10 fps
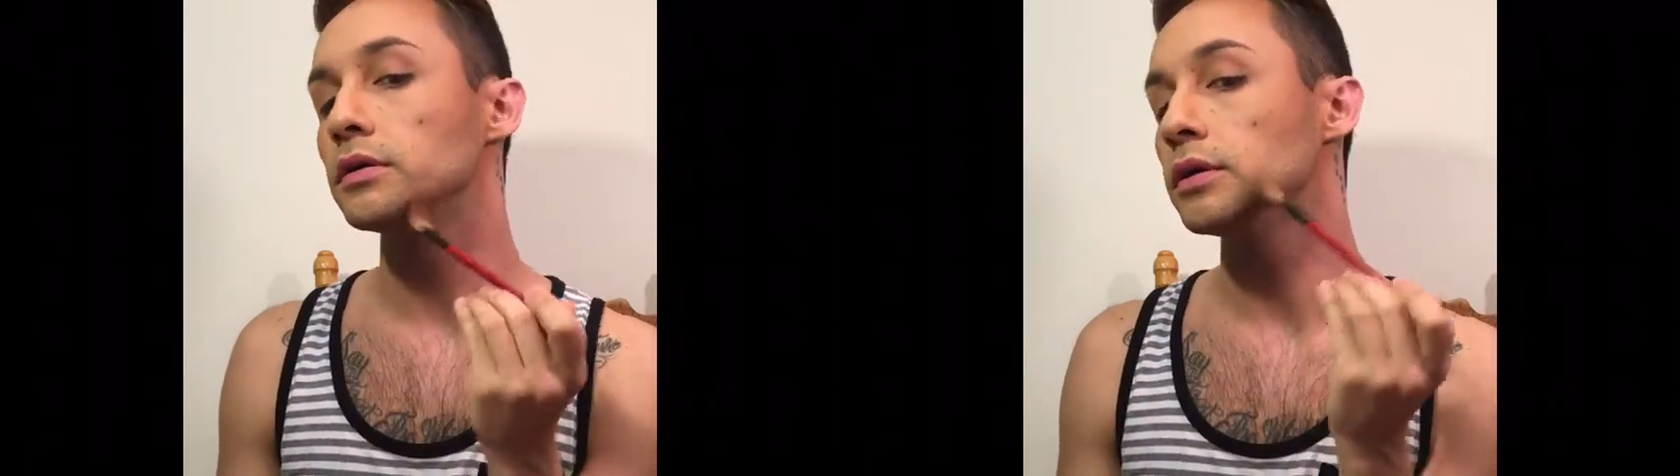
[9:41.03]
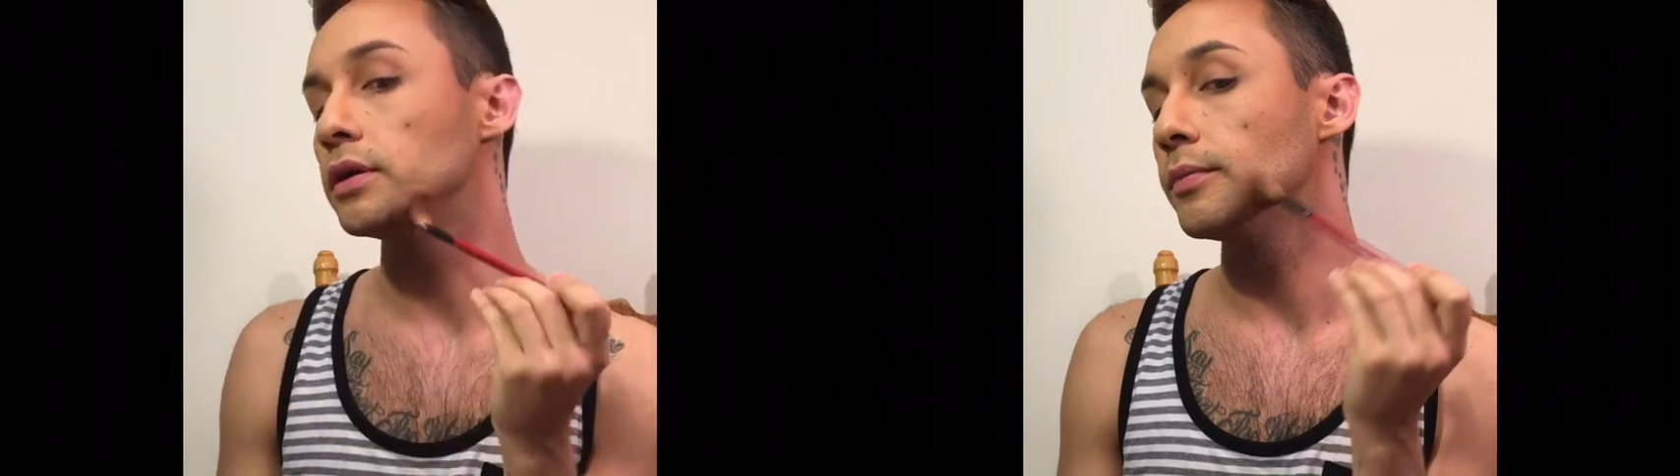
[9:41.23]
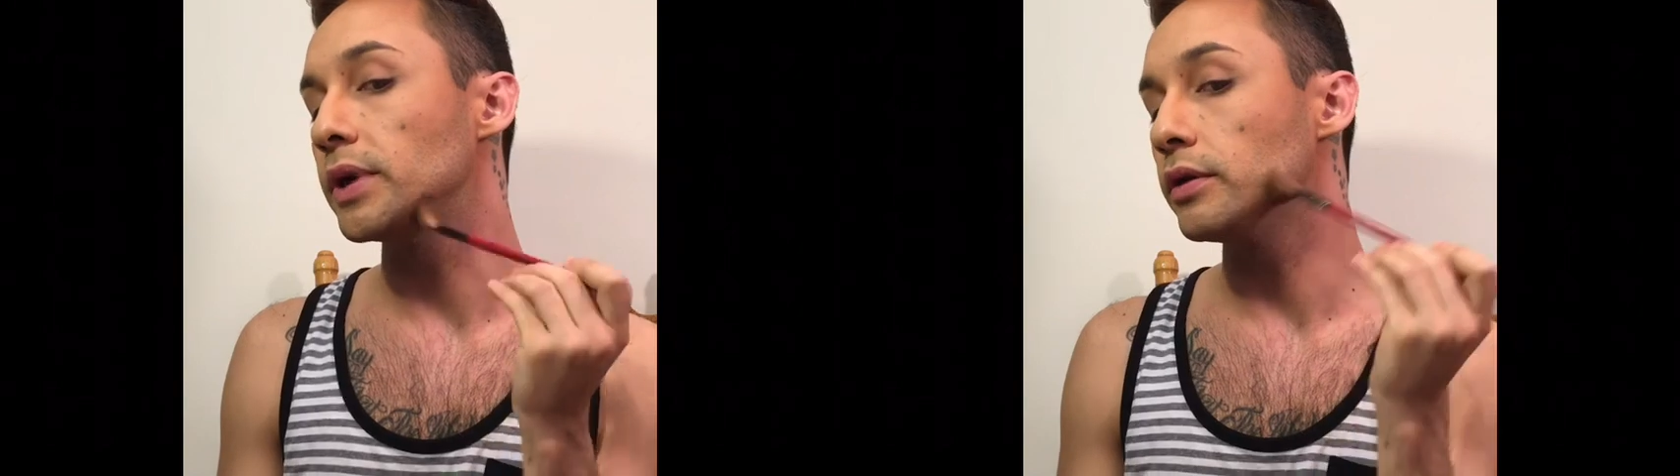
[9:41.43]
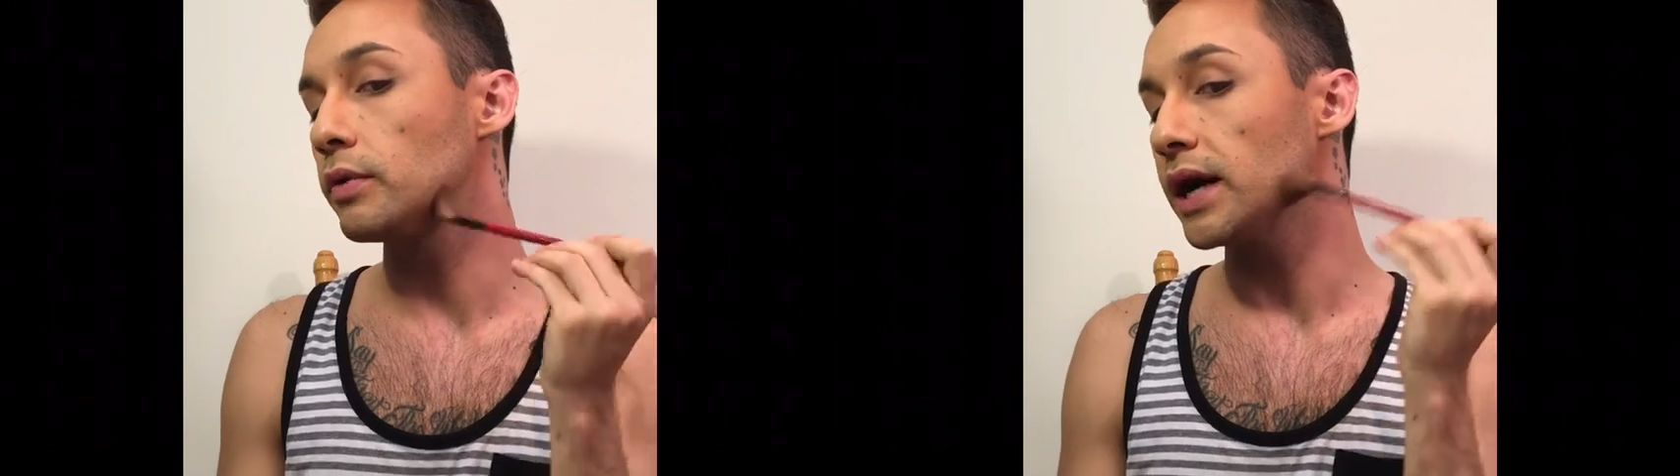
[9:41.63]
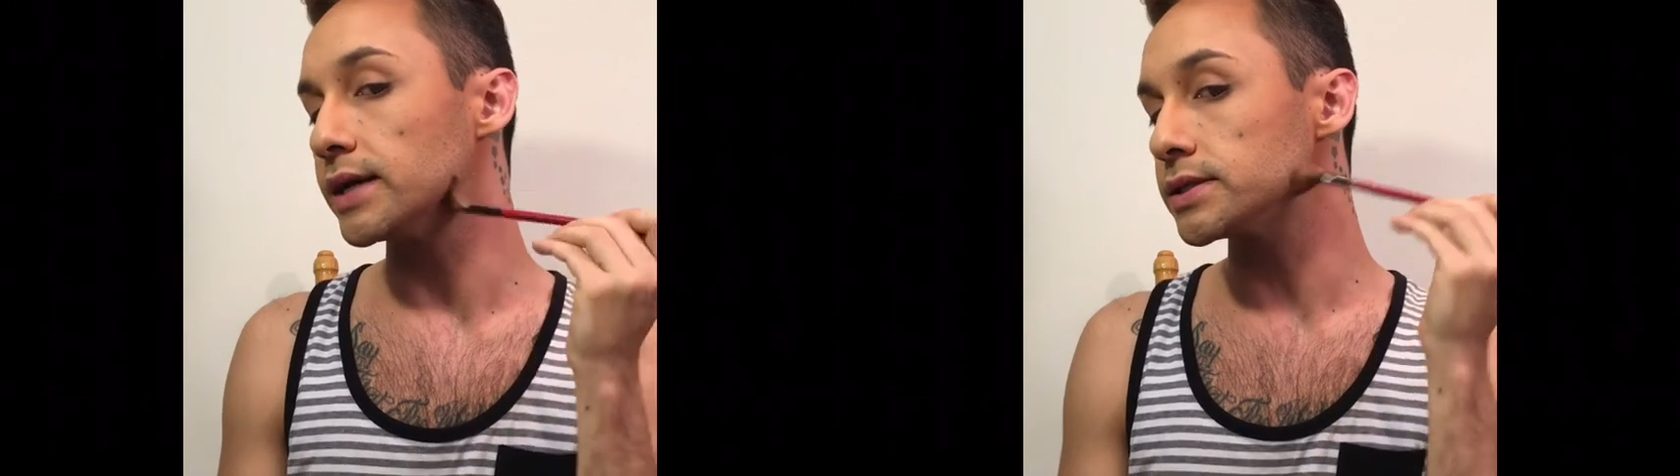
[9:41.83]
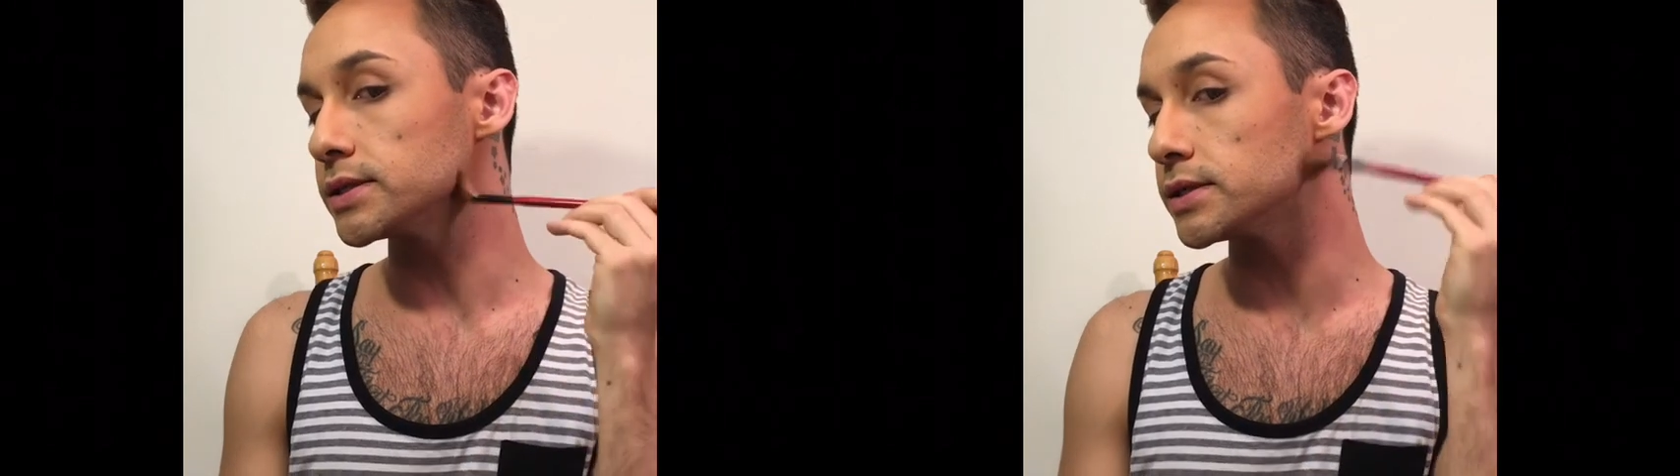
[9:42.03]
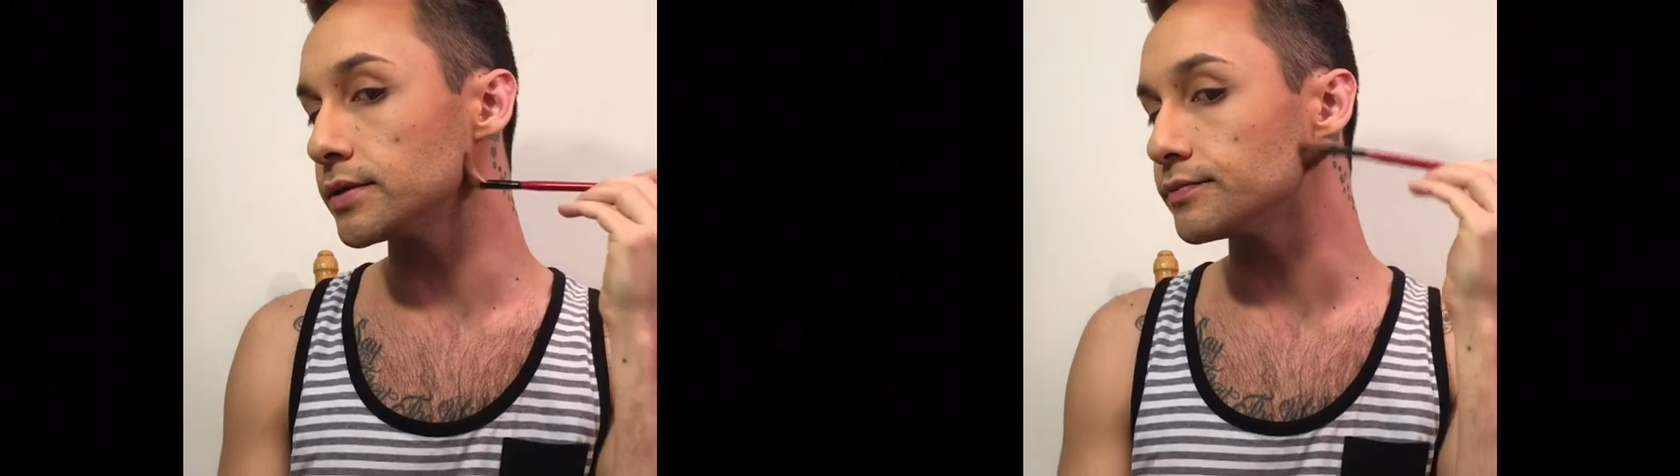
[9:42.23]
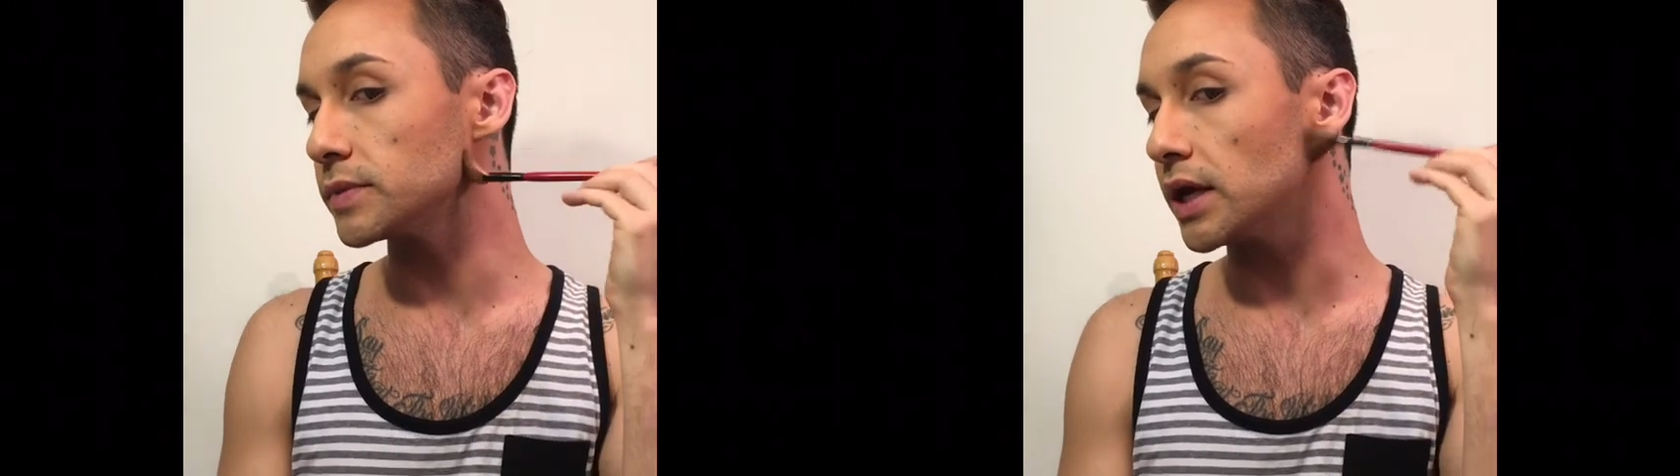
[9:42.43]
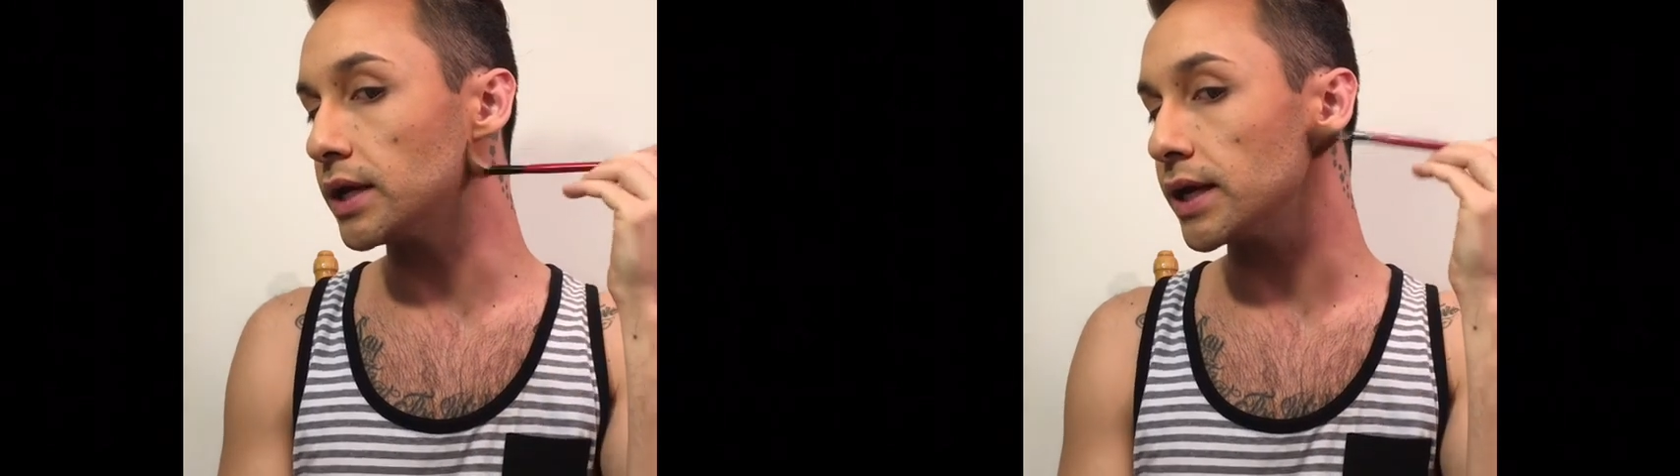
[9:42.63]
in the Midwest in